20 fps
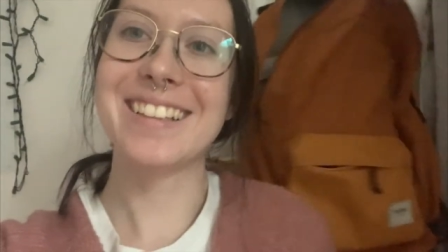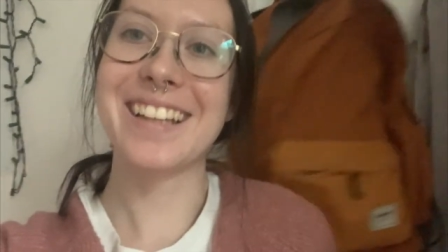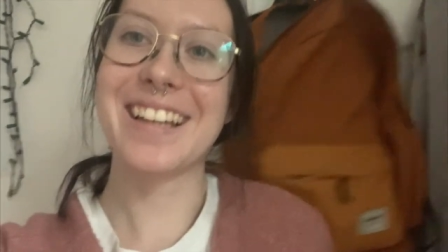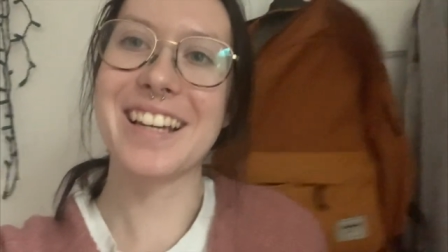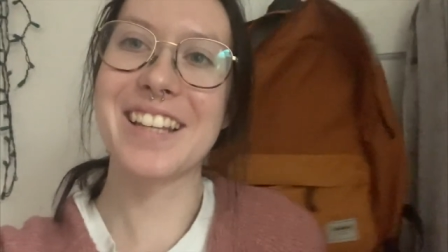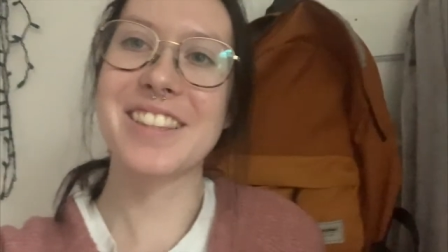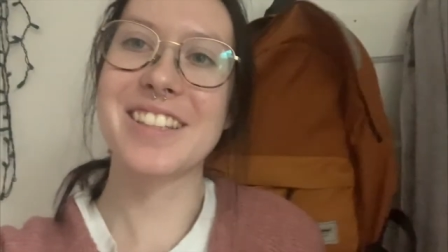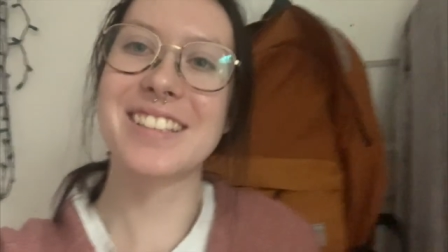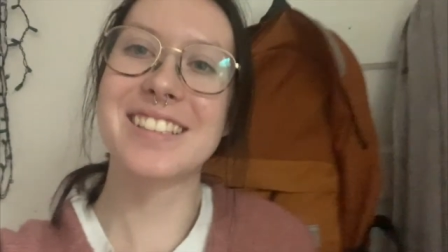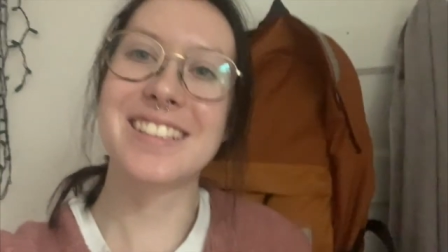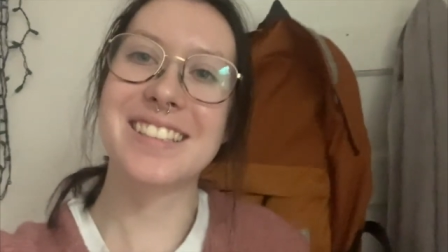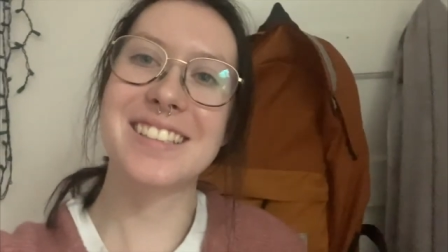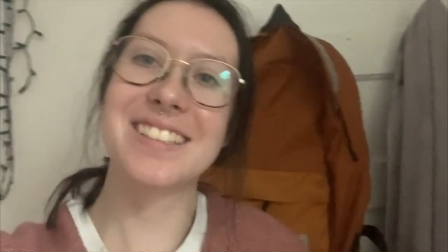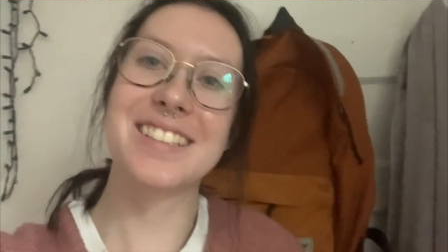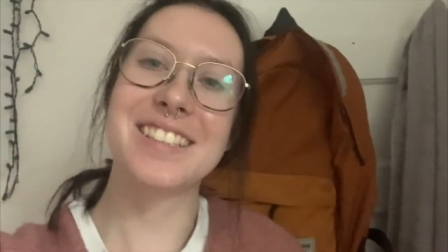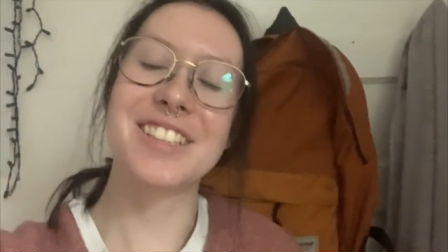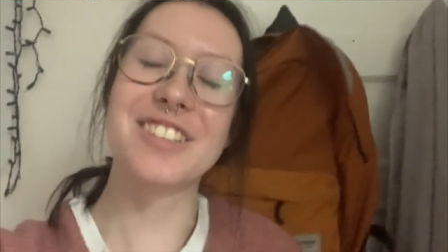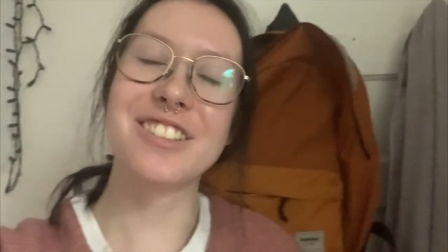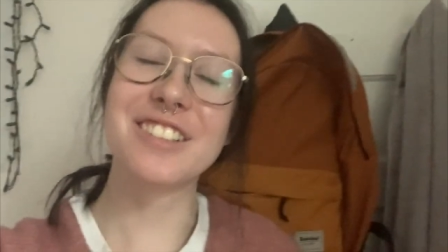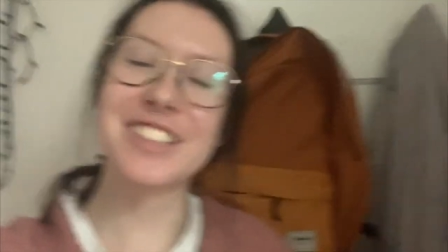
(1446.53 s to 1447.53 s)
Like, this
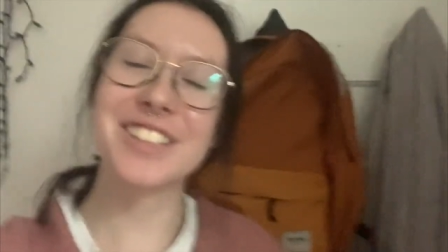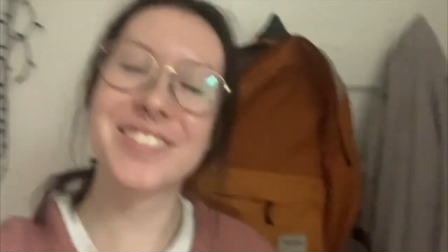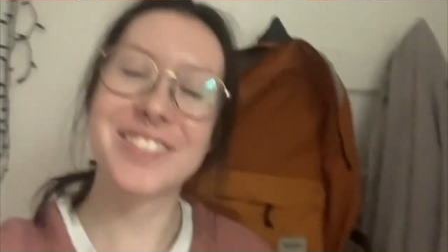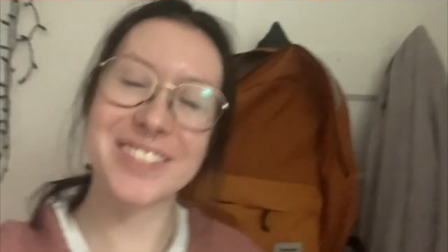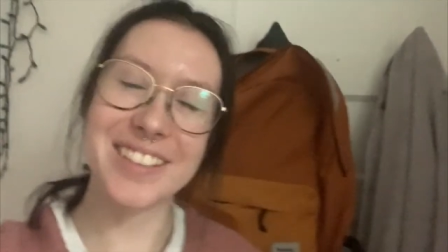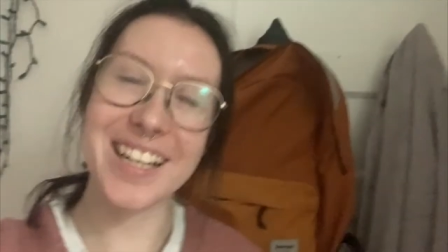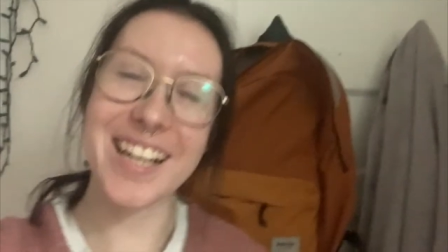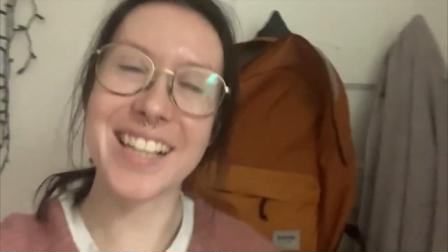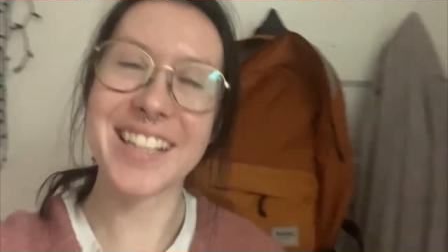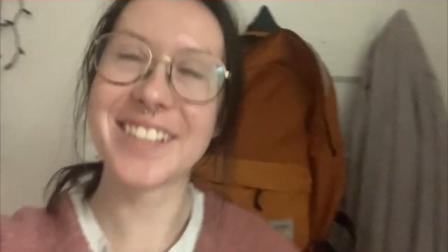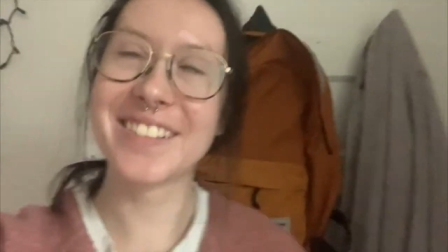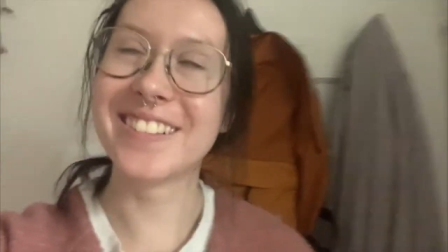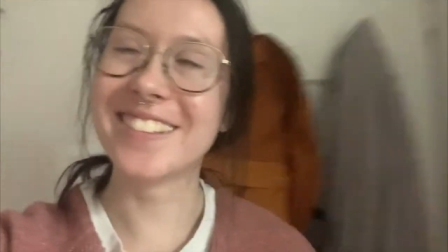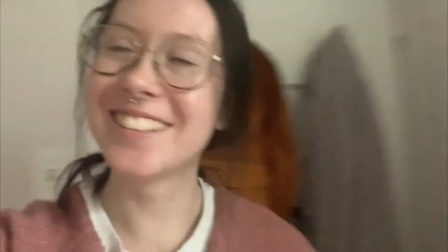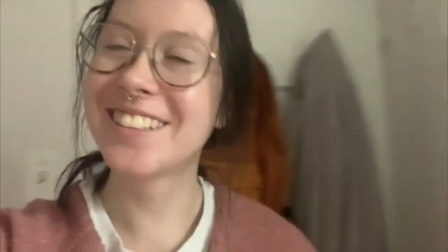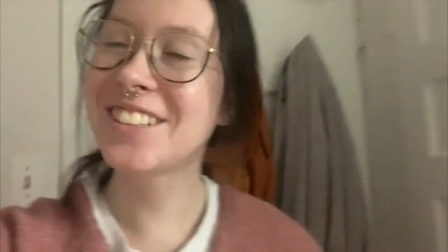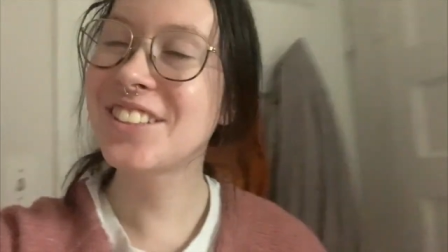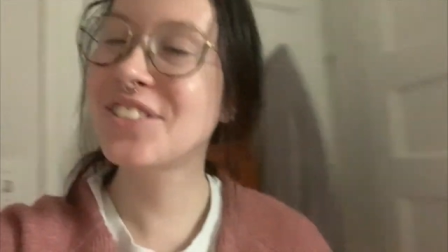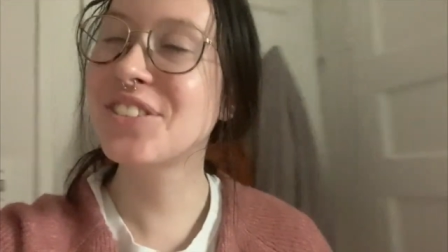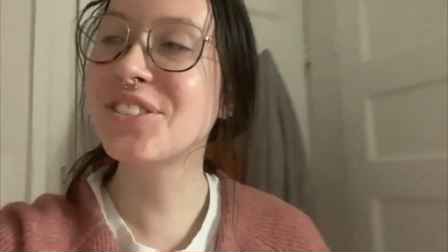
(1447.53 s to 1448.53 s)
series finale
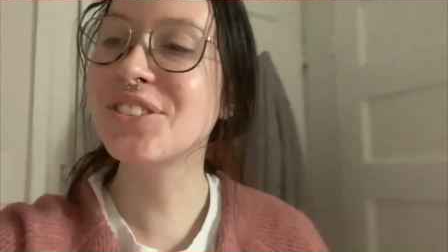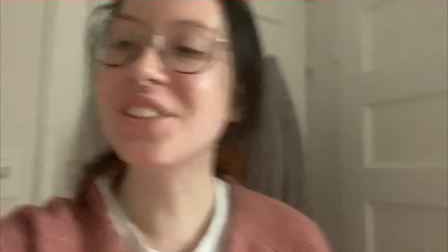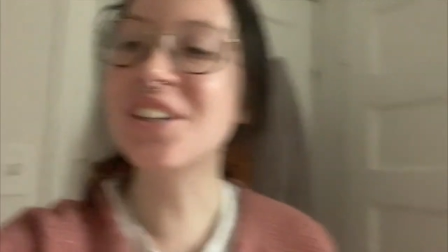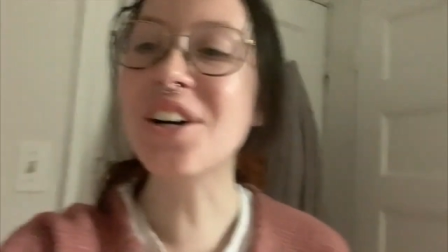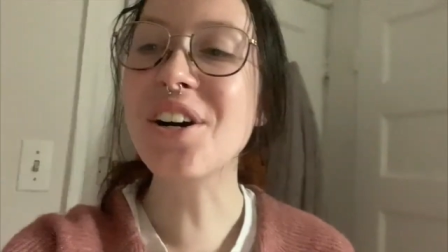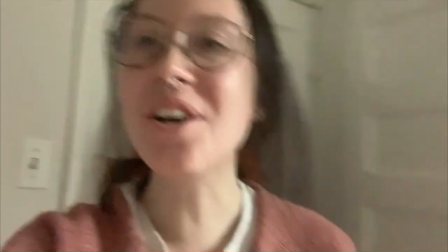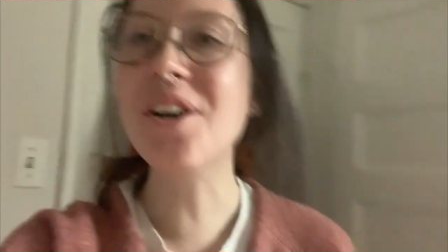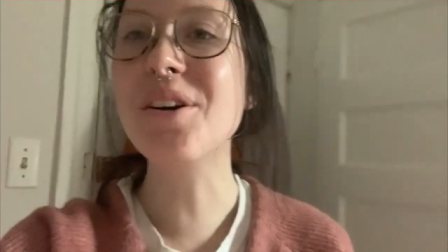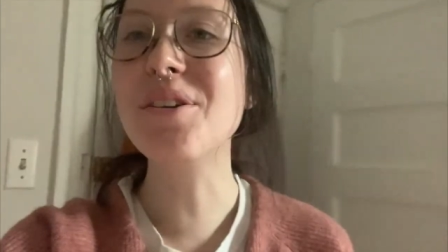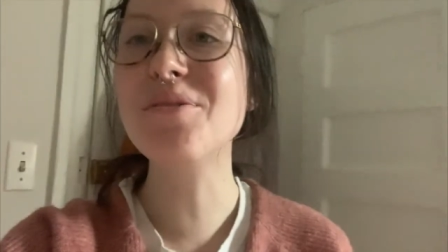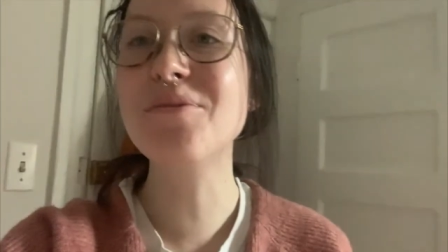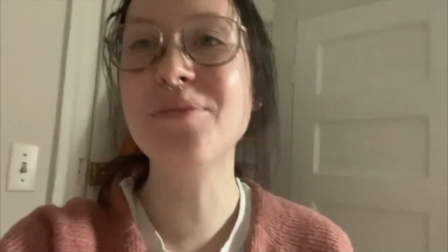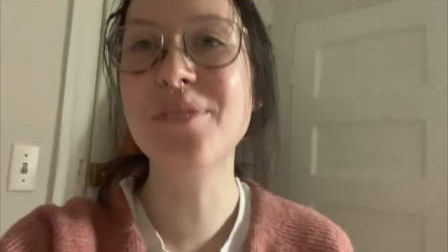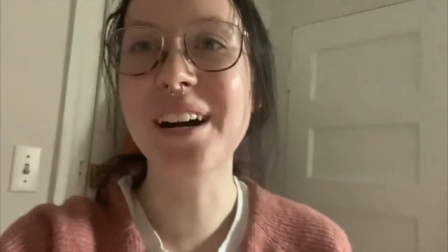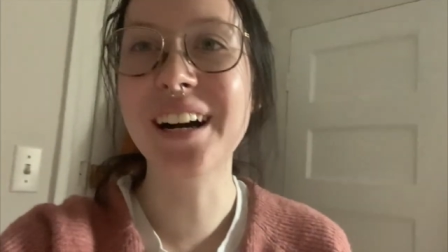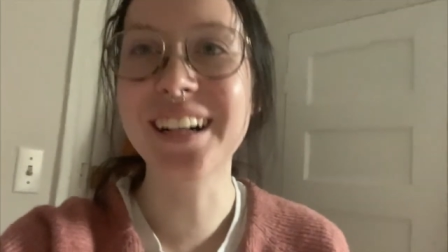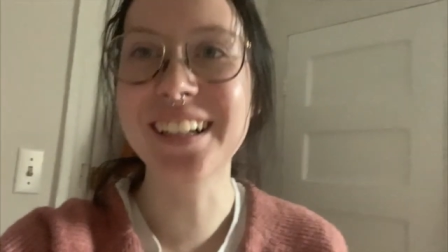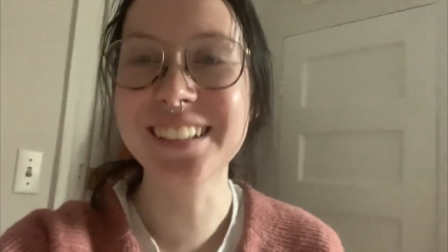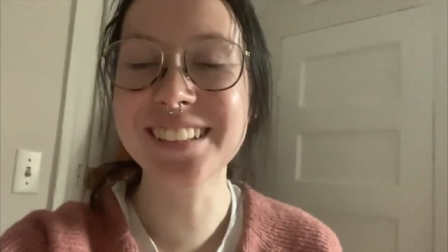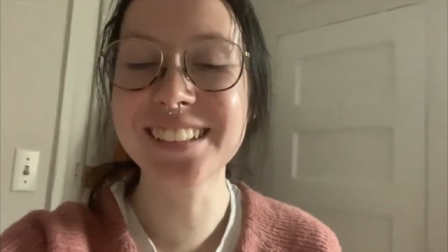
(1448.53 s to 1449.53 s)
was so
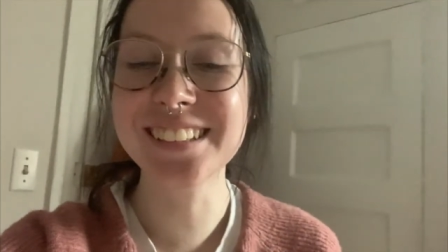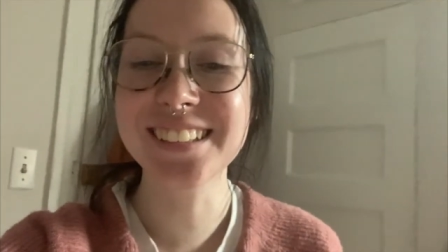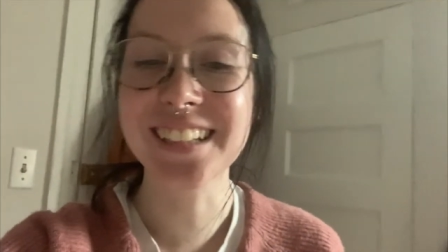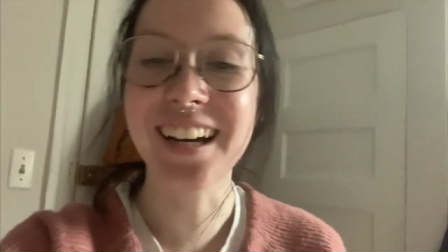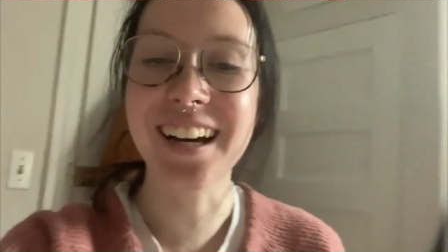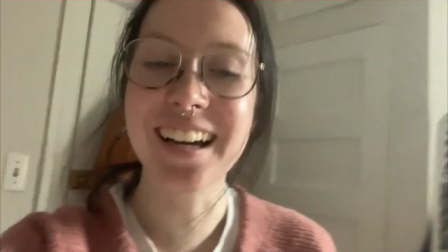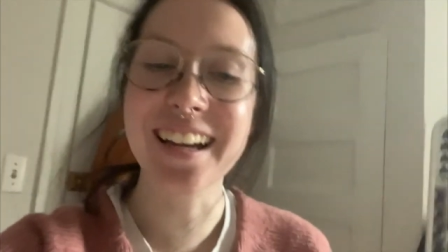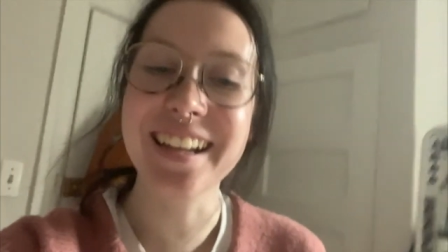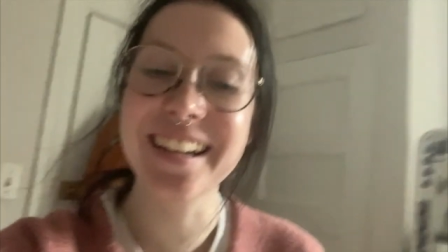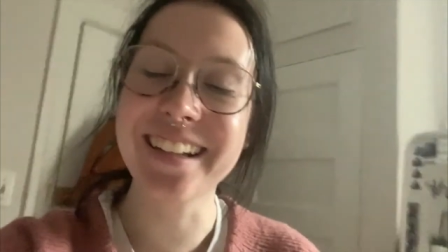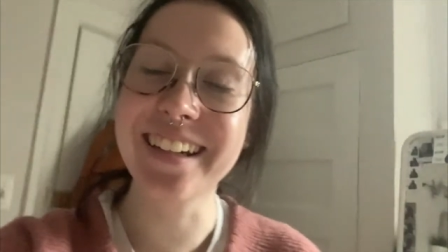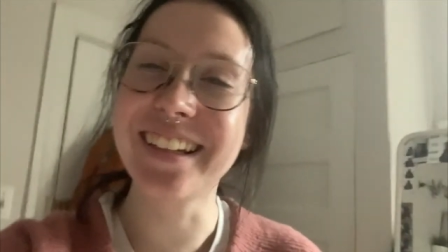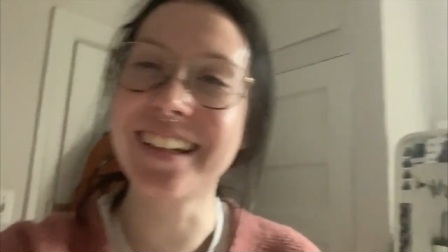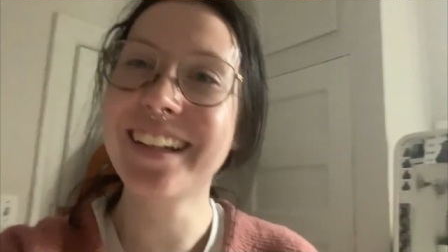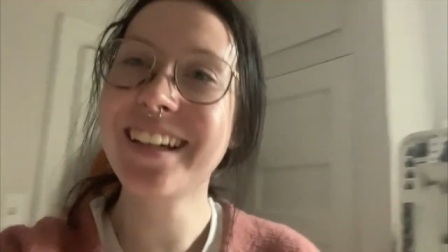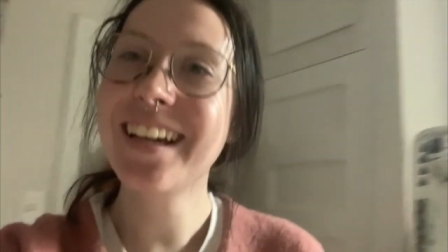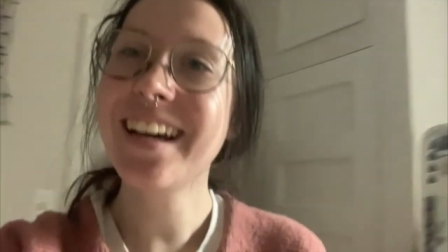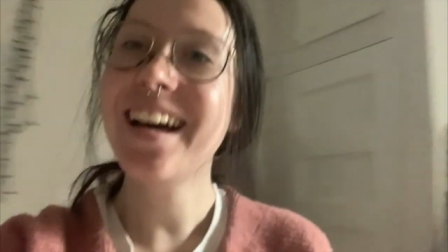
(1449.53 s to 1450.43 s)
well done.